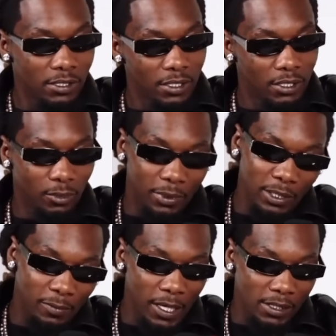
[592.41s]
Don't play with
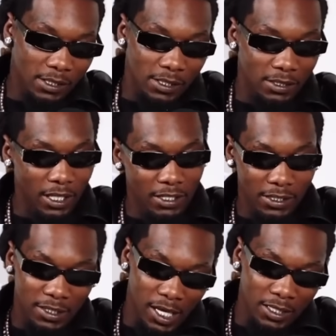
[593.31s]
my sis. Like, she's
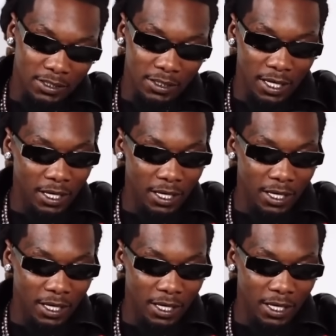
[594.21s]
knocking shit out.